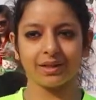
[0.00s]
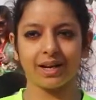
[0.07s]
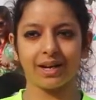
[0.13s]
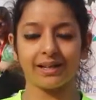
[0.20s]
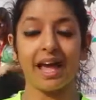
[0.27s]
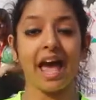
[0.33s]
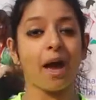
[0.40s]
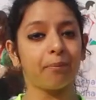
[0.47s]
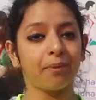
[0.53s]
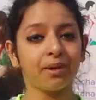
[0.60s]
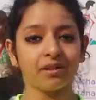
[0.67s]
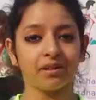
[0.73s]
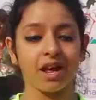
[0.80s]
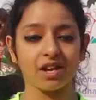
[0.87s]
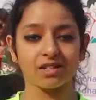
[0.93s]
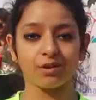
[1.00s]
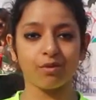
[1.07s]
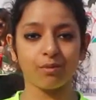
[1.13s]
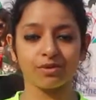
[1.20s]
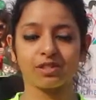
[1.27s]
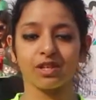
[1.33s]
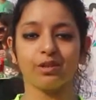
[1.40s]
And happy International
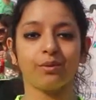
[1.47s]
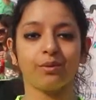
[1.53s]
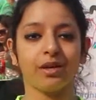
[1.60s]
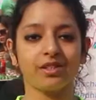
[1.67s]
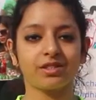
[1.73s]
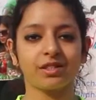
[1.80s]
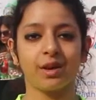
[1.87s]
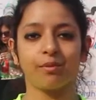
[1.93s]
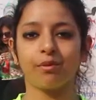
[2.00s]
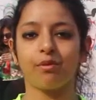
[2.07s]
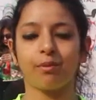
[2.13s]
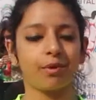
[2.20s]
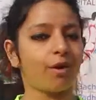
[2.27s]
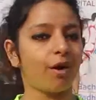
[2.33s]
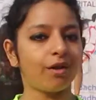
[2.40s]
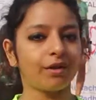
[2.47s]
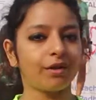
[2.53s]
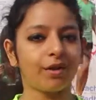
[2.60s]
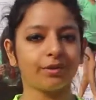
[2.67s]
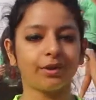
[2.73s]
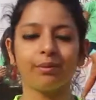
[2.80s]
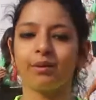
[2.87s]
Women's Day to each and every woman all
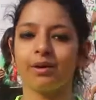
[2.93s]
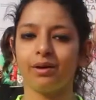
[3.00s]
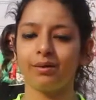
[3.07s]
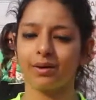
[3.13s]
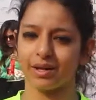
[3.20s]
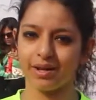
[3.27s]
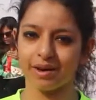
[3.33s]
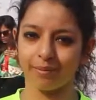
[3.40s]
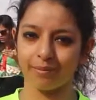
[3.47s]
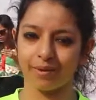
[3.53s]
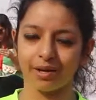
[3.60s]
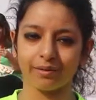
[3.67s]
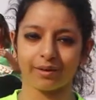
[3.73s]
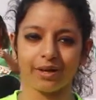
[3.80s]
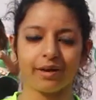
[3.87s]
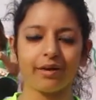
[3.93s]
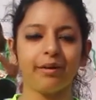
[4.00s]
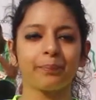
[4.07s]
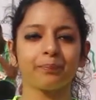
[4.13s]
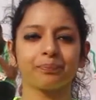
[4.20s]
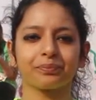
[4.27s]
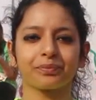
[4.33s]
around the world who can hear me out here.
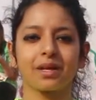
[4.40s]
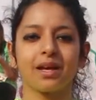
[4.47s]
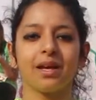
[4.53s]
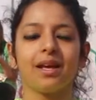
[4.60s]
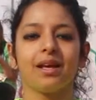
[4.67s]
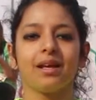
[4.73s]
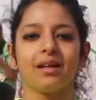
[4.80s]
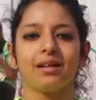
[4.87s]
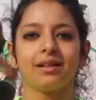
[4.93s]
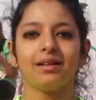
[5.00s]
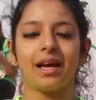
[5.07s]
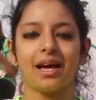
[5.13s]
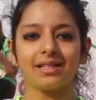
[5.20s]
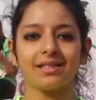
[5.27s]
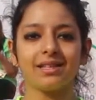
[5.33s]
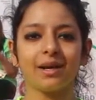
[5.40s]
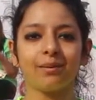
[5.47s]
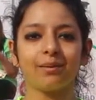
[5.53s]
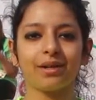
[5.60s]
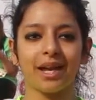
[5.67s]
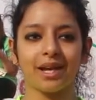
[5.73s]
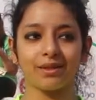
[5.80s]
Lastly, I
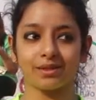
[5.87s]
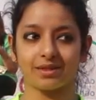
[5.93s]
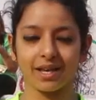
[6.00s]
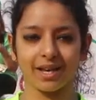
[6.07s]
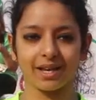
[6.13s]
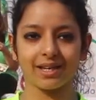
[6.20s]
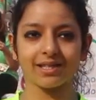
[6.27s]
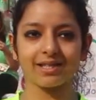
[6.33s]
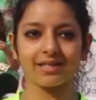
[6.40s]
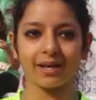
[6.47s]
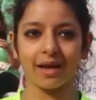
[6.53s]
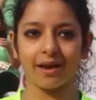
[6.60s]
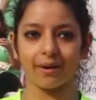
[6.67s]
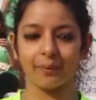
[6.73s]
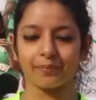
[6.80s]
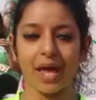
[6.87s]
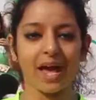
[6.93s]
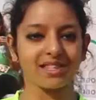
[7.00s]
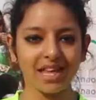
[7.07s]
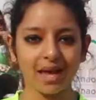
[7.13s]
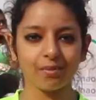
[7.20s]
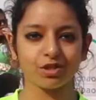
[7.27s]
would like to say is, um,
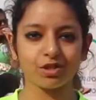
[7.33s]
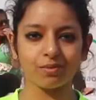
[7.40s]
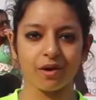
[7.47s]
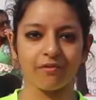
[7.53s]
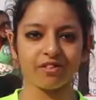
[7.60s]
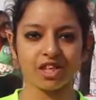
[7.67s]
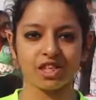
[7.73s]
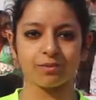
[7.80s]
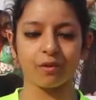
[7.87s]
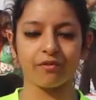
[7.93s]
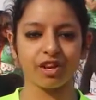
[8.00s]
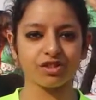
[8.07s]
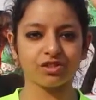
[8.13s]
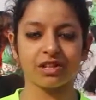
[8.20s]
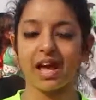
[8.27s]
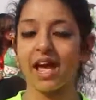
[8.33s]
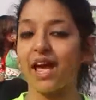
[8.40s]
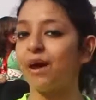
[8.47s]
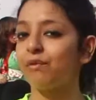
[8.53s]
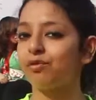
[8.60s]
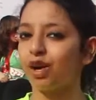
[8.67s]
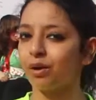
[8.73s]
as I am a Zumba fitness professional, I
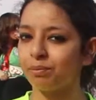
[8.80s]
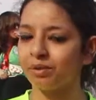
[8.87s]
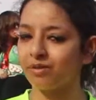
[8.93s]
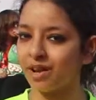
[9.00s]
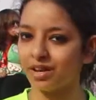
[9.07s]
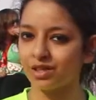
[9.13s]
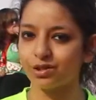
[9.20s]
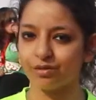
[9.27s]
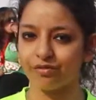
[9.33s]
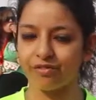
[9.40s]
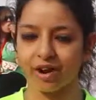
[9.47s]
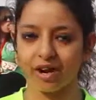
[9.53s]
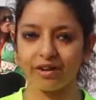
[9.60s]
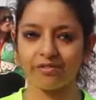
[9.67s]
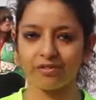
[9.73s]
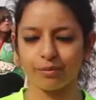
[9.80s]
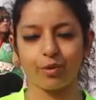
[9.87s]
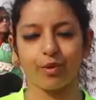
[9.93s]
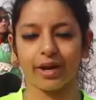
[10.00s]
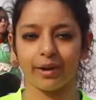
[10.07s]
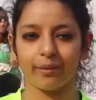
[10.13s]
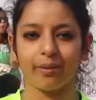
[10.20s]
have not been running so far from
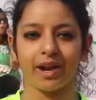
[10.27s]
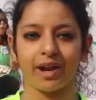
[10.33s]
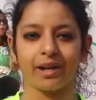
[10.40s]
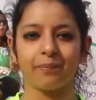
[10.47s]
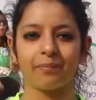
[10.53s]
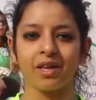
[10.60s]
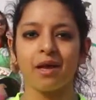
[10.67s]
quite a while.